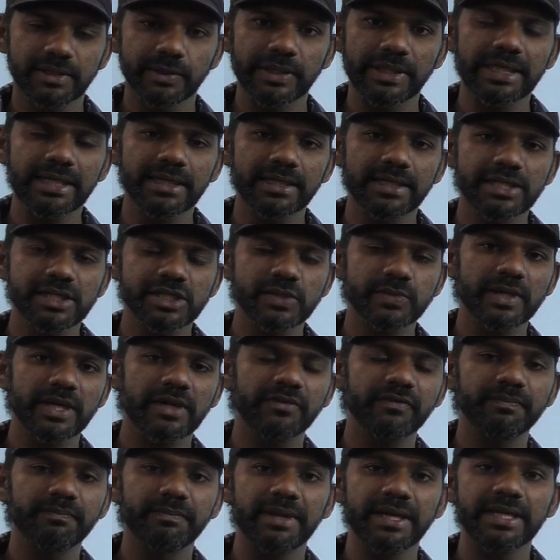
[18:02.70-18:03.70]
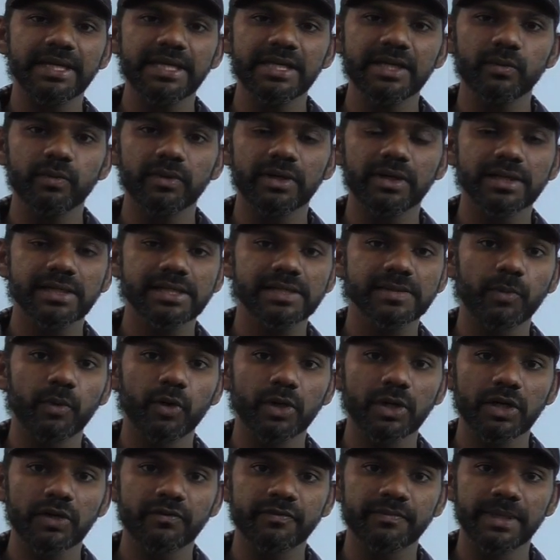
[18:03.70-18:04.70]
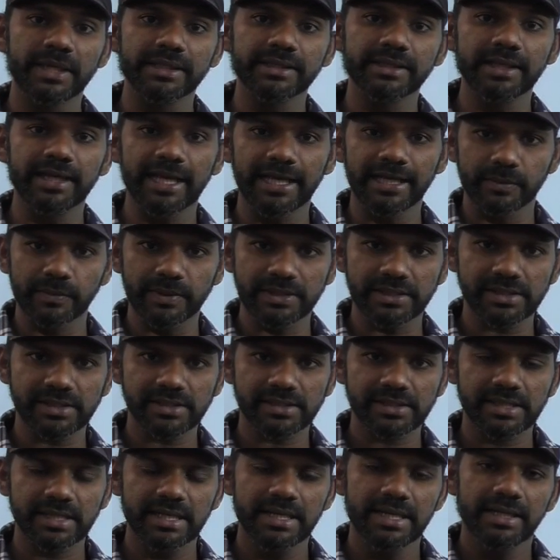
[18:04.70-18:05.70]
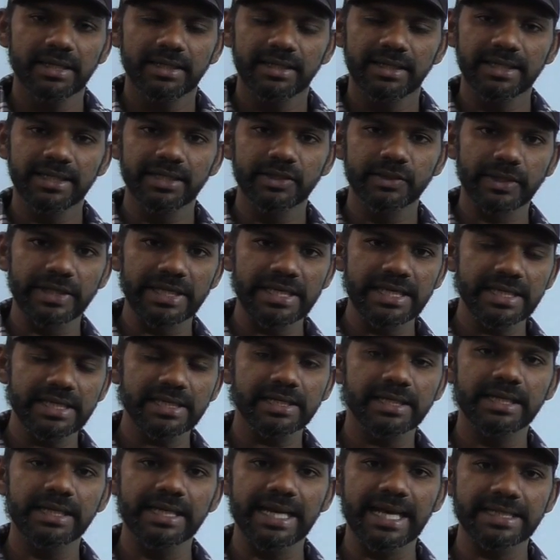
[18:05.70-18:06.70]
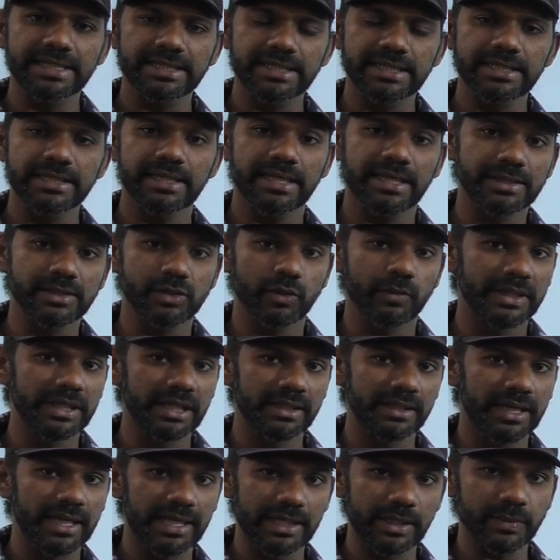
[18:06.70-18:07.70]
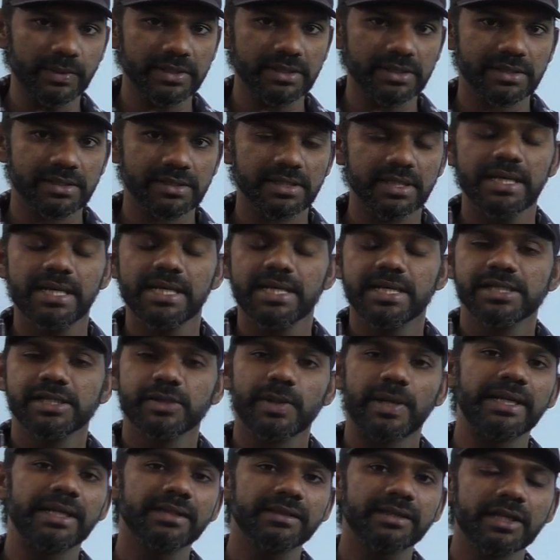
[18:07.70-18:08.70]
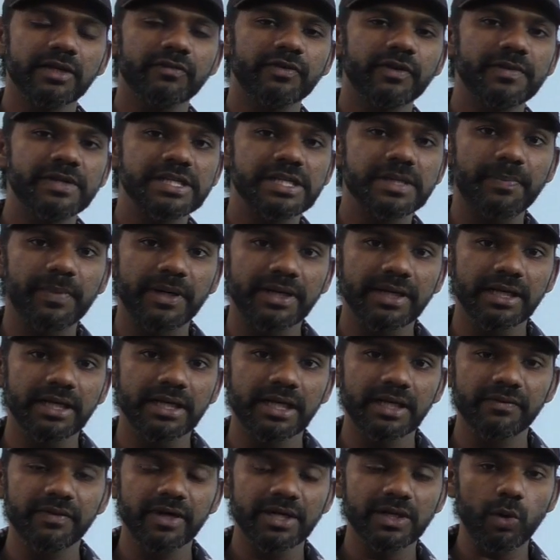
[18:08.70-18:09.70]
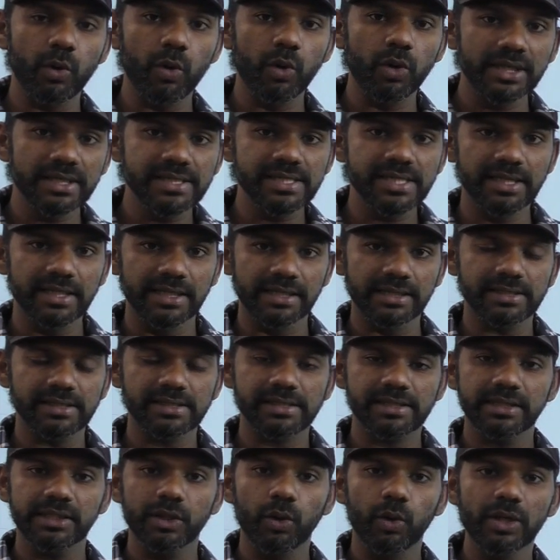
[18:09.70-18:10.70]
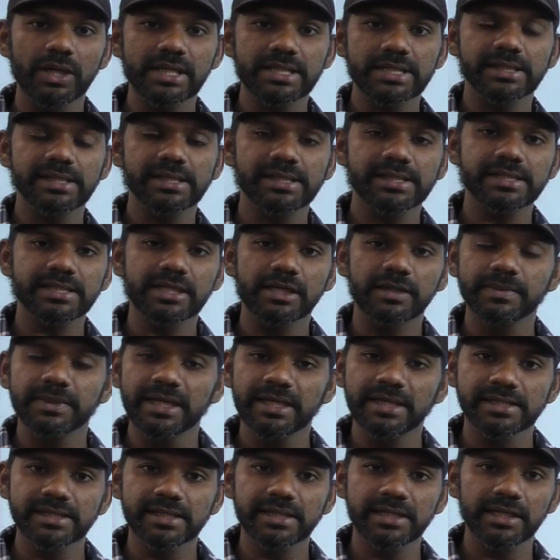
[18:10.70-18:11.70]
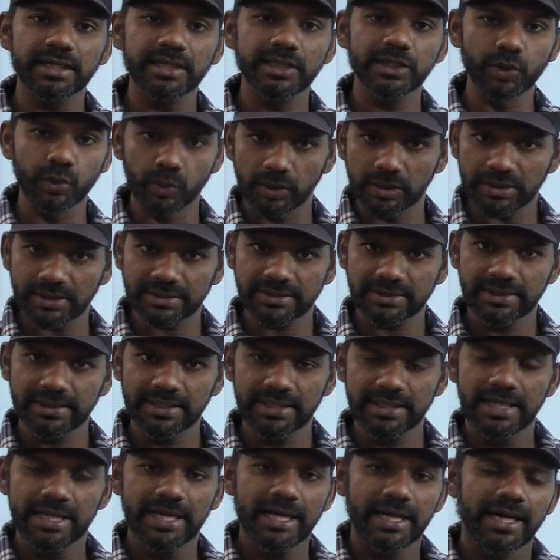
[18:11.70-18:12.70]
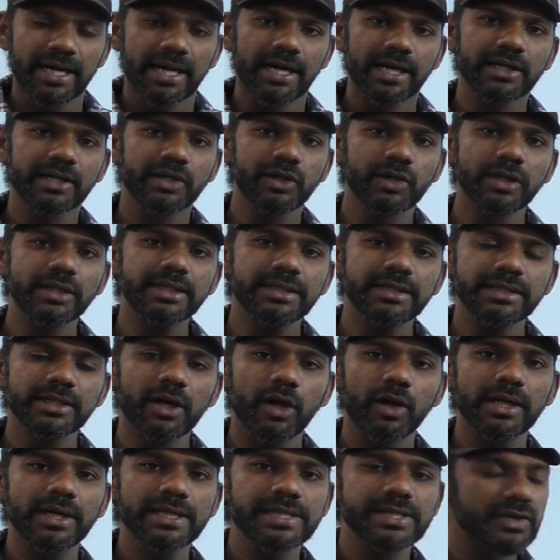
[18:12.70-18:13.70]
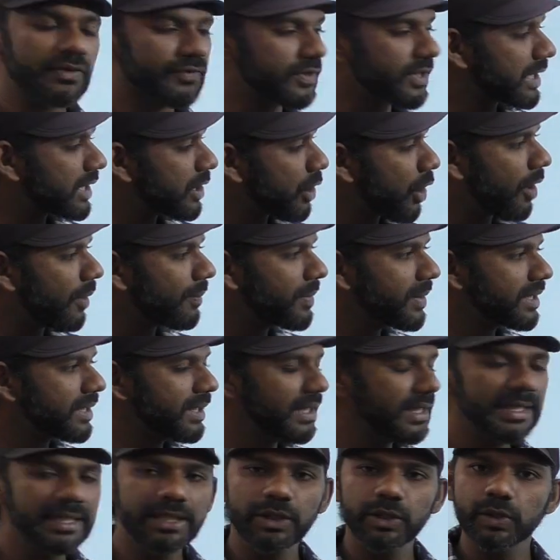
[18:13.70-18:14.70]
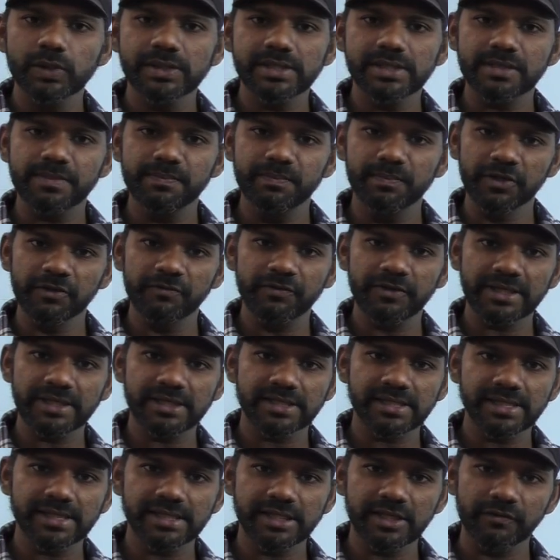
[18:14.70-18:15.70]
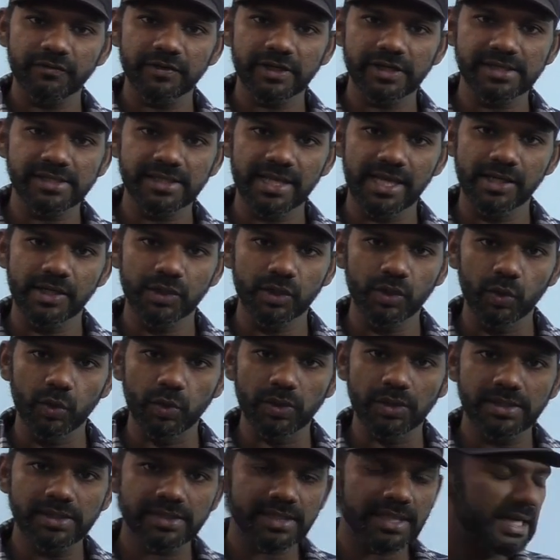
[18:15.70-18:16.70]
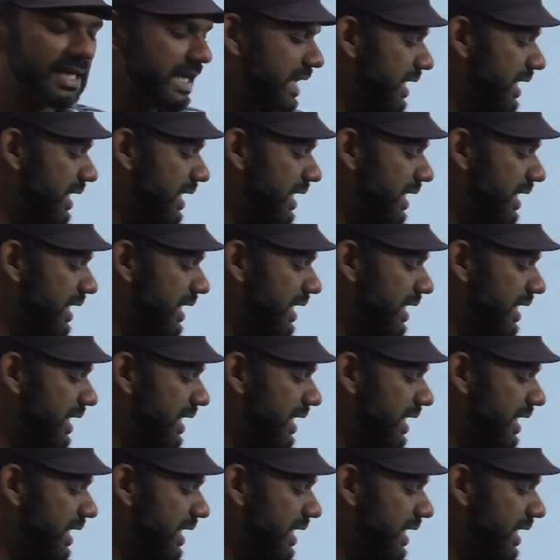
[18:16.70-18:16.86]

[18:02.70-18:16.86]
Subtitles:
Now in English, we have many words borrowed from other languages like Greek, Latin, and so many other languages. So anything from which a particular word originates, the origin is termed as a root. A good knowledge of the commonly used prefixes, suffixes, and roots